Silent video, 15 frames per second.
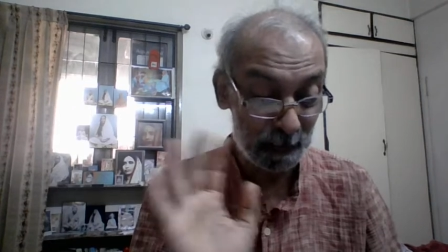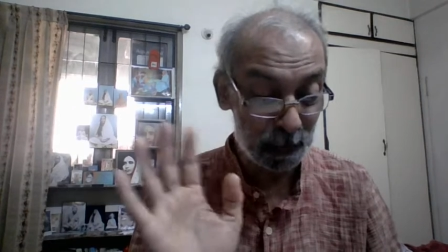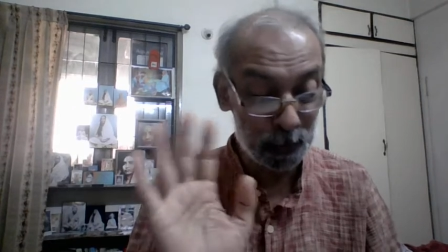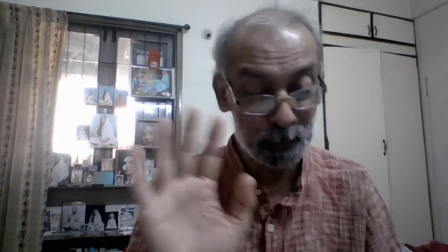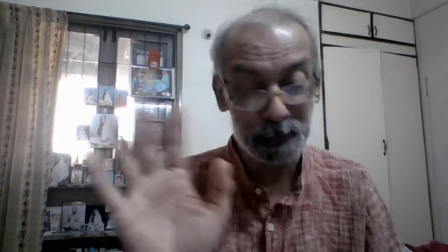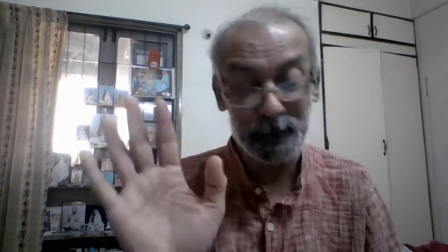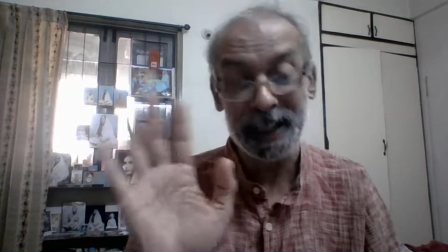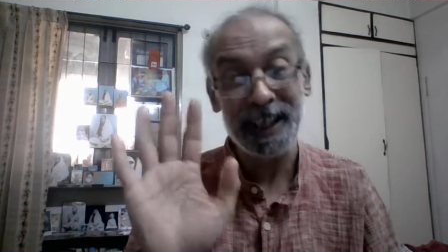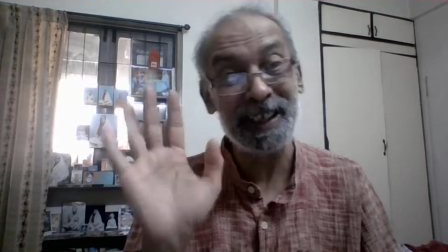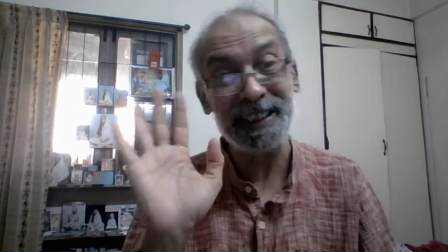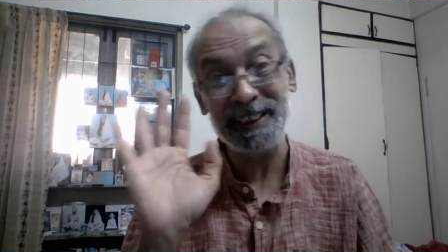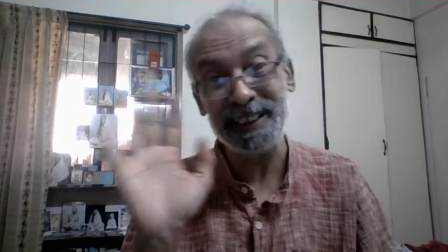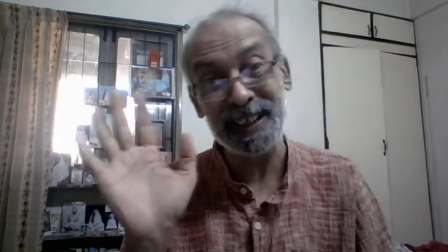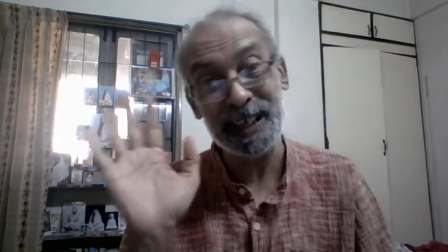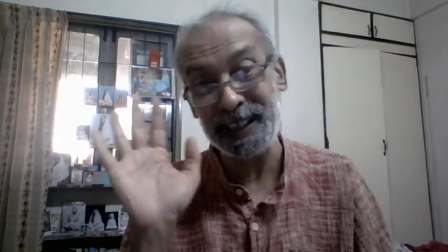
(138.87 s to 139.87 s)
we are
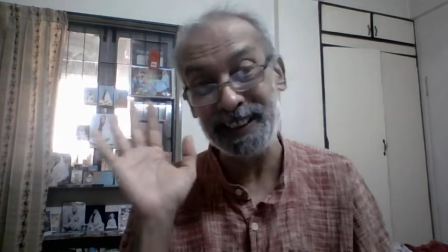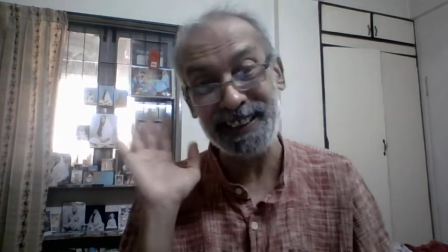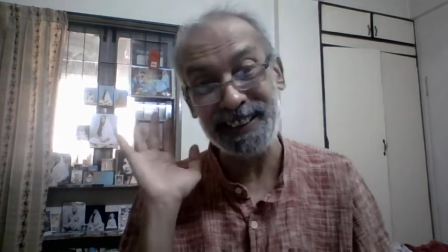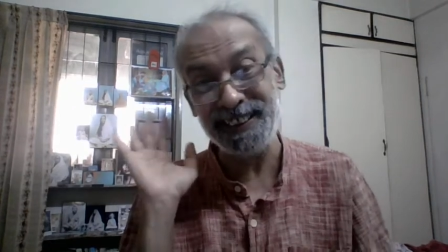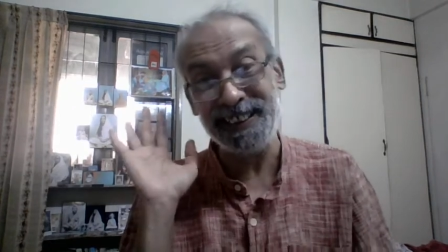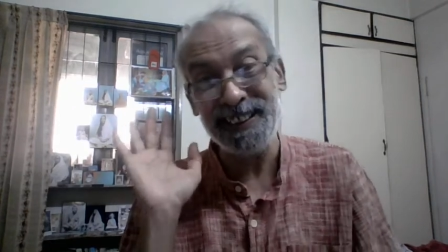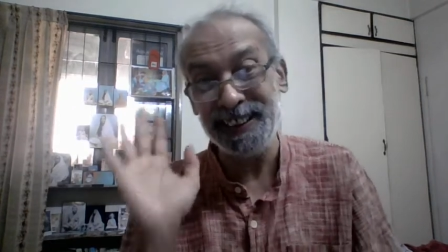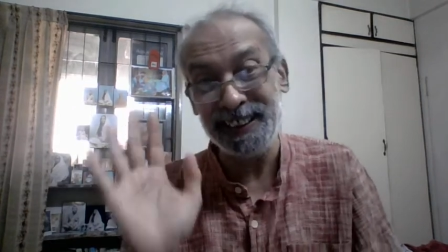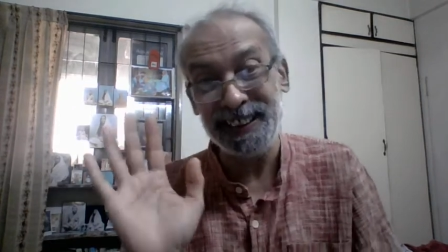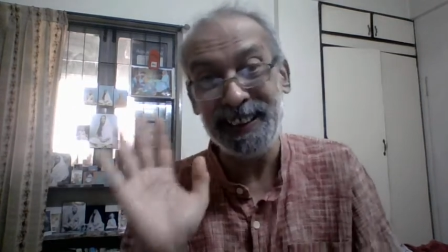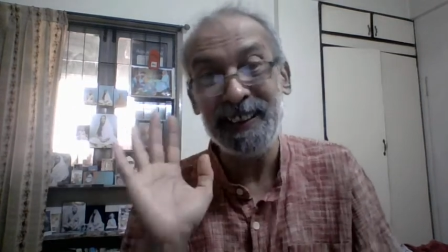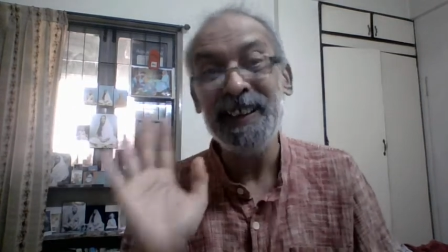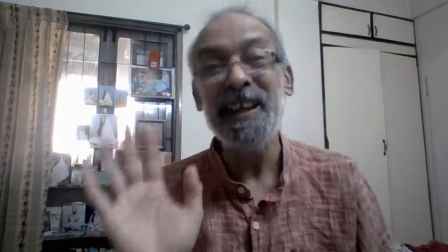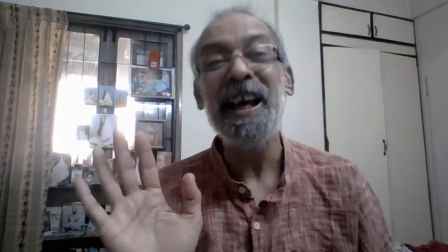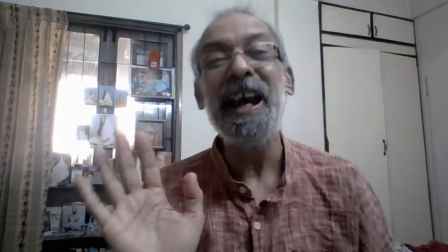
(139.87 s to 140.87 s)
thak.
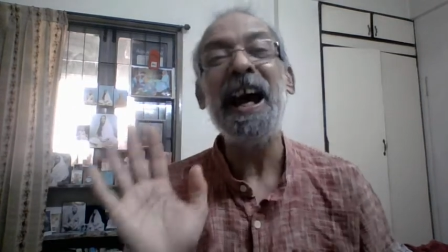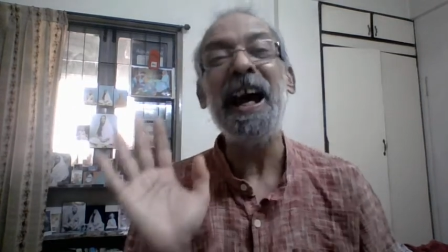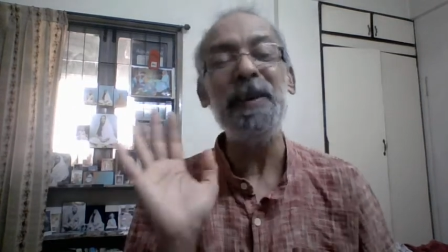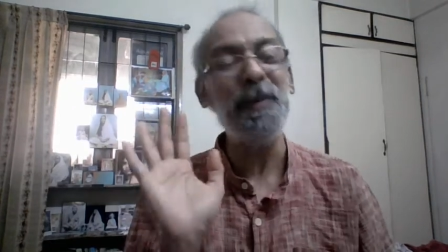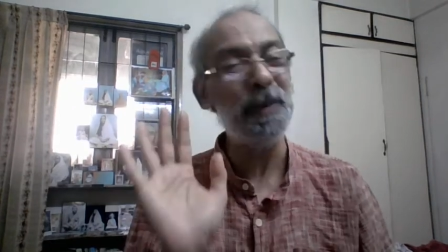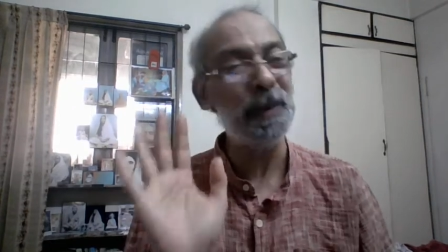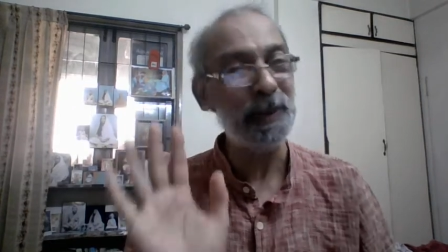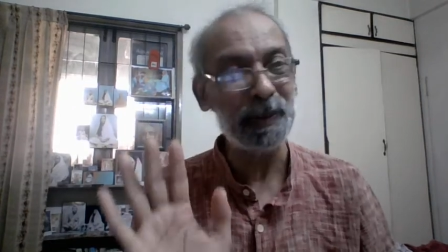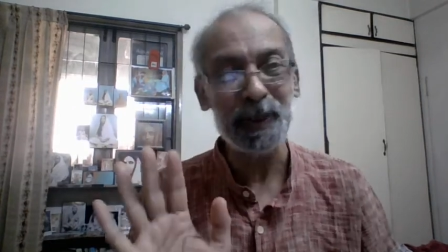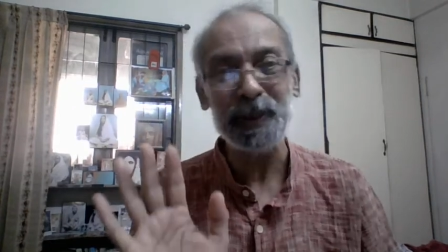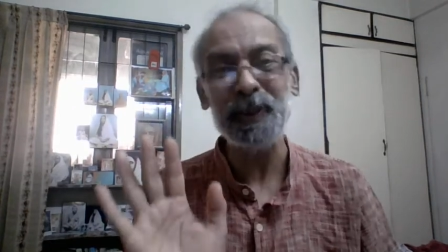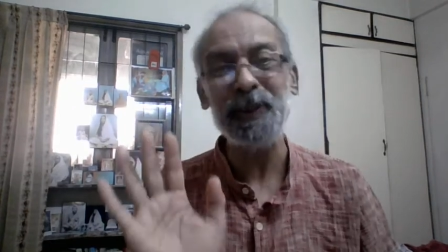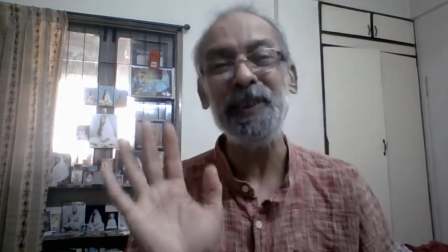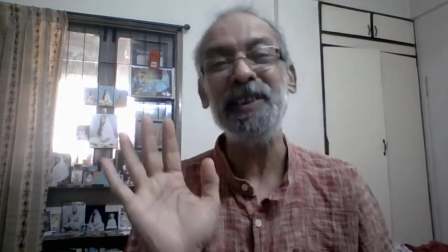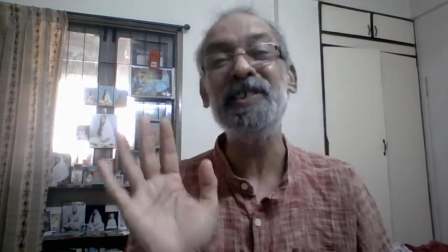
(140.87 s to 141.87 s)
I don't want to
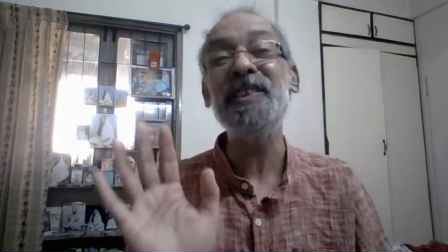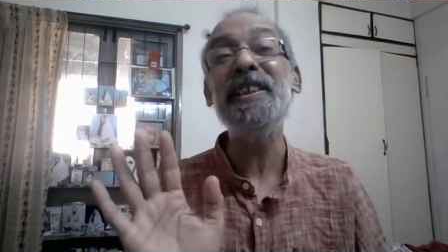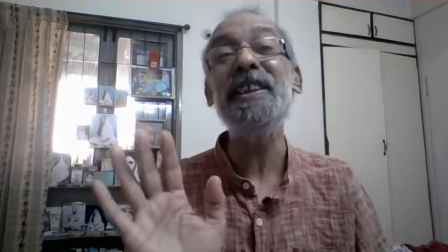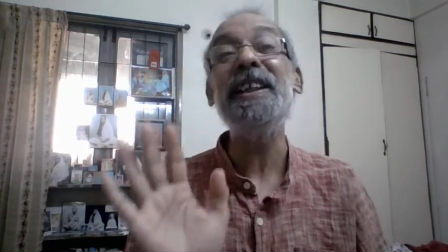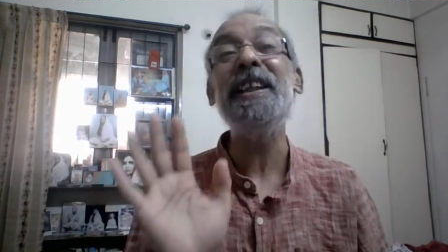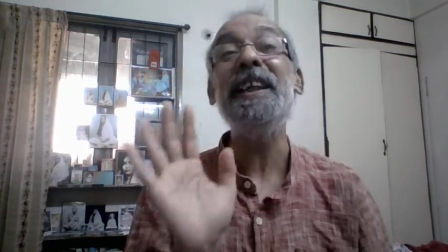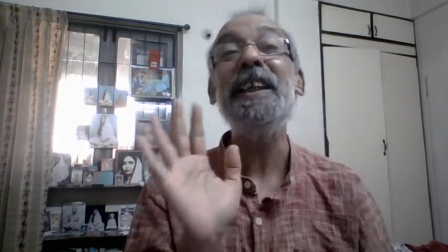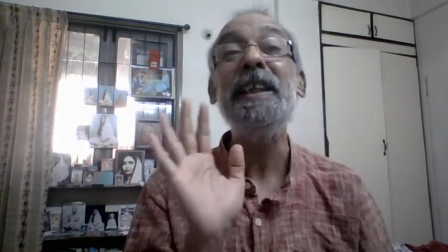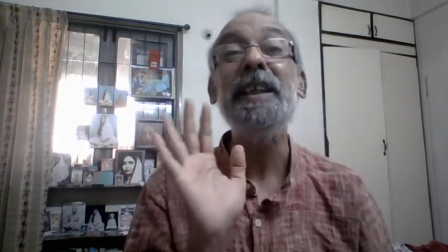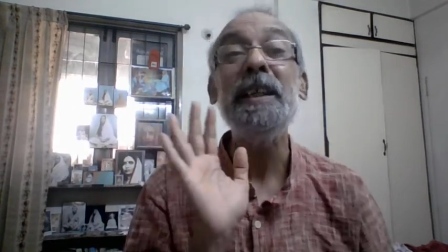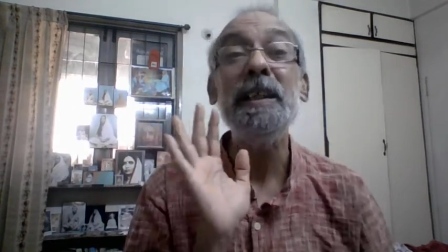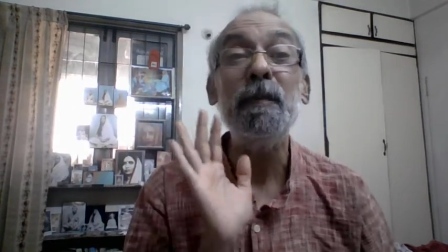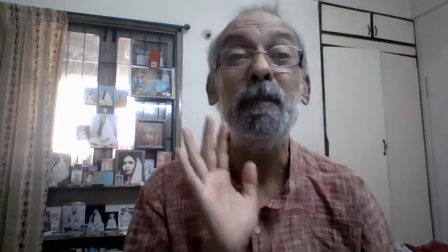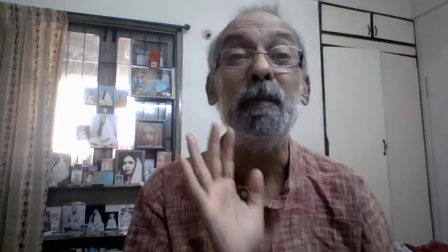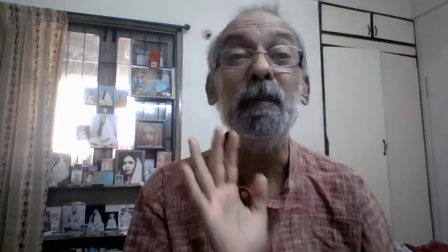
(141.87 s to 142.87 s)
listen any
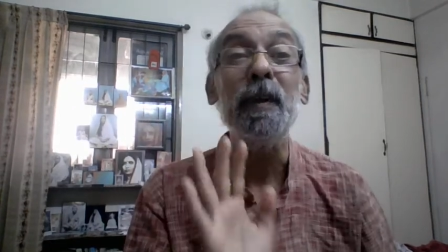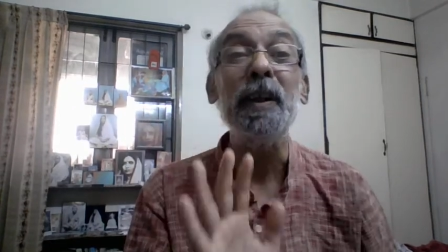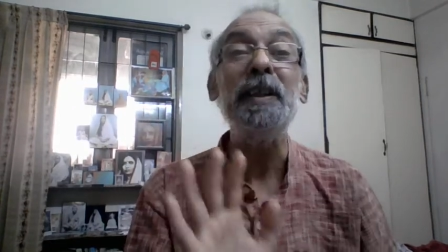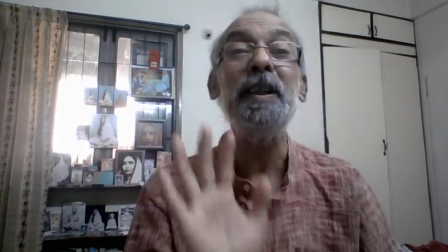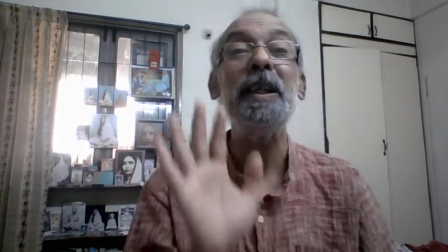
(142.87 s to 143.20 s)
further